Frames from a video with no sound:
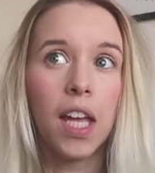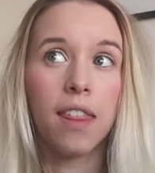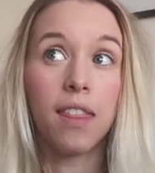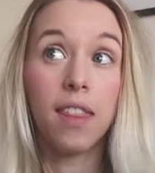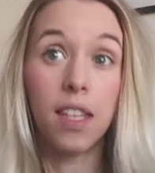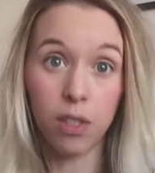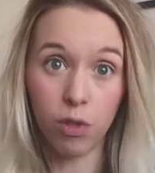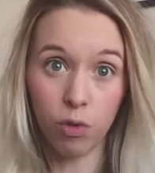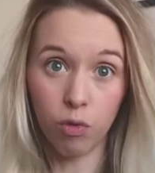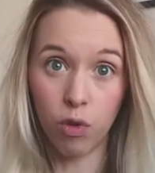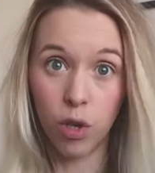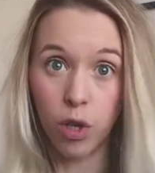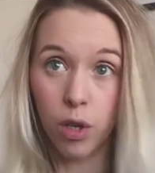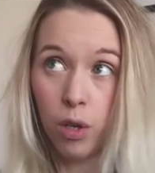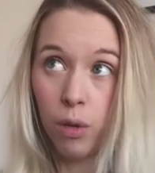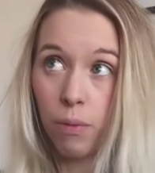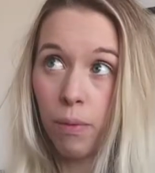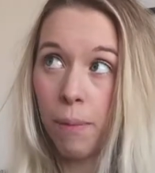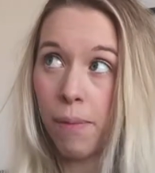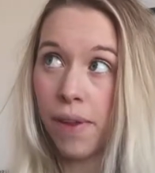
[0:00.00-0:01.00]
This
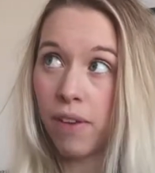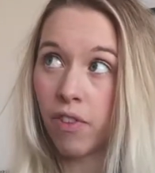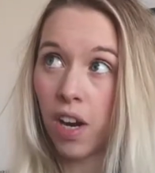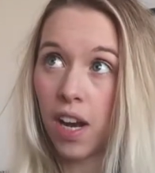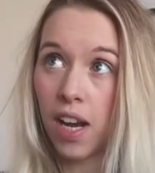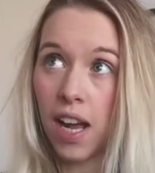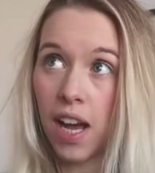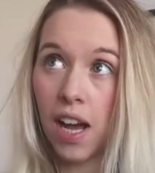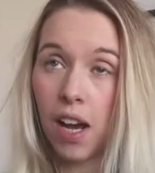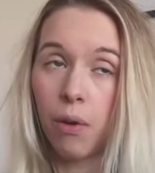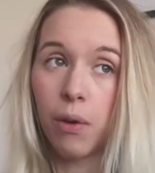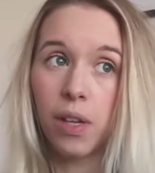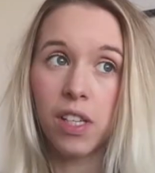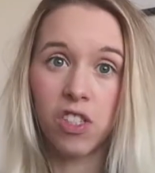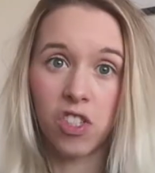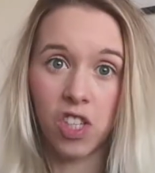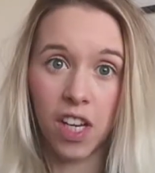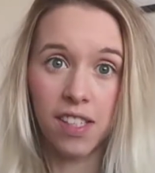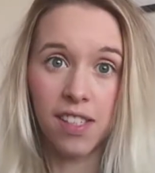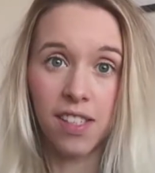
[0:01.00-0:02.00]
room I'm in right now
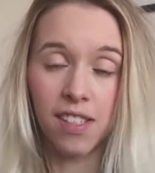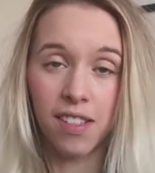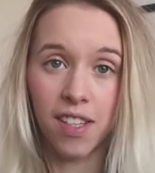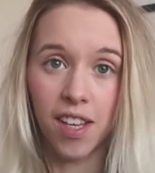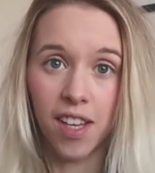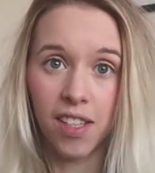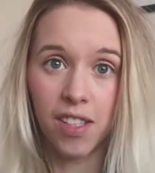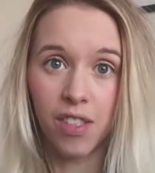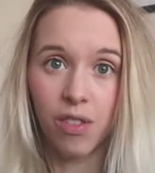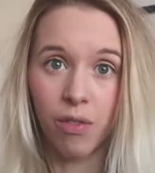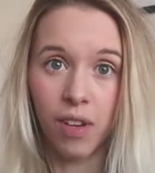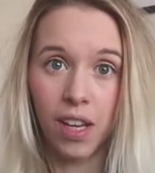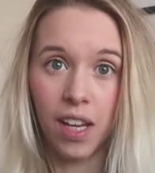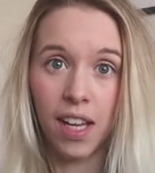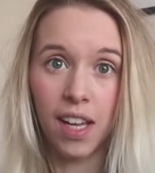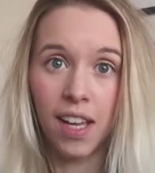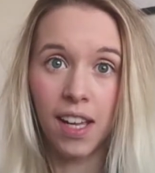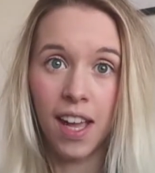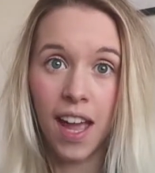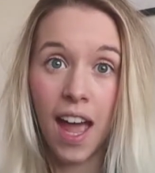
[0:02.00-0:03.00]
is Jesse's
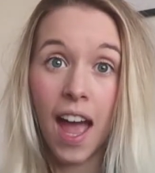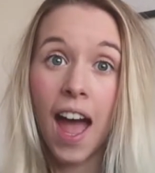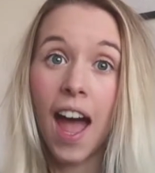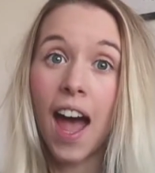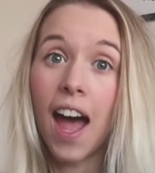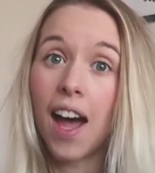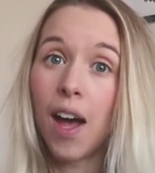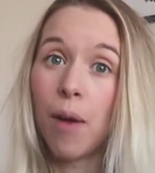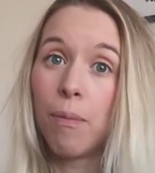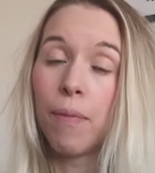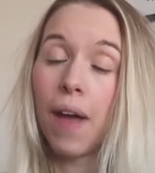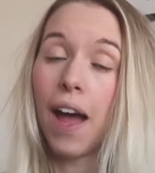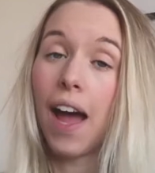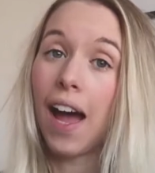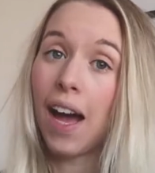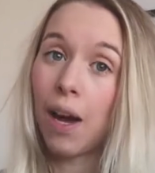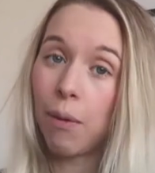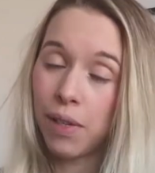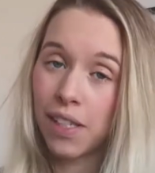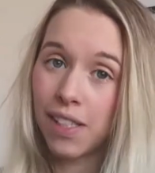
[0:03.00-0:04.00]
nursery.
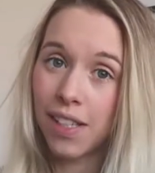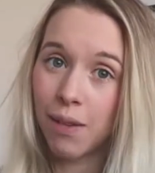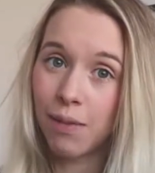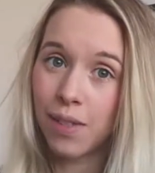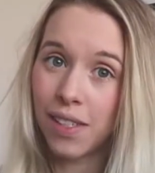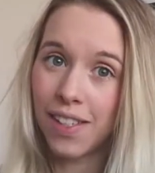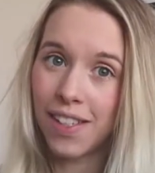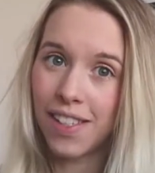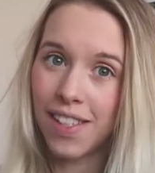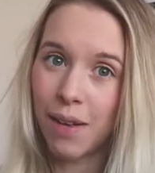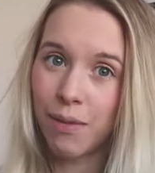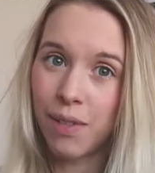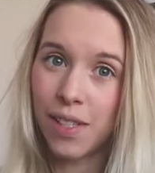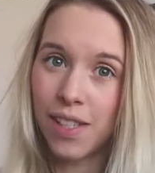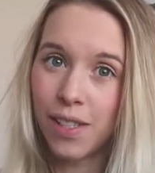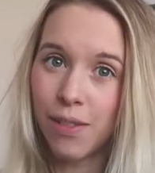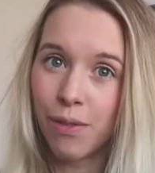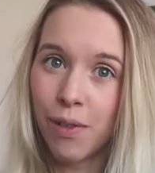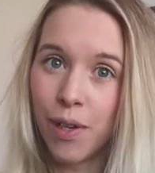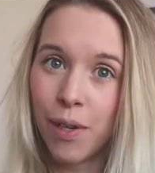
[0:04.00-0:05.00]
How many times has he slept in
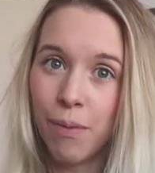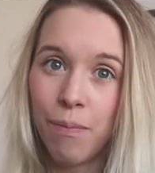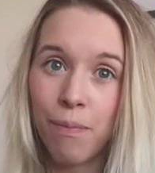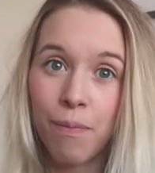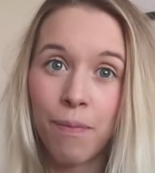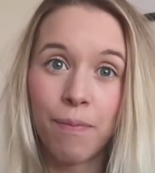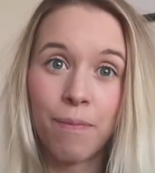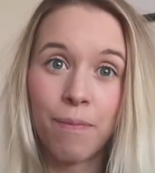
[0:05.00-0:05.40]
this room?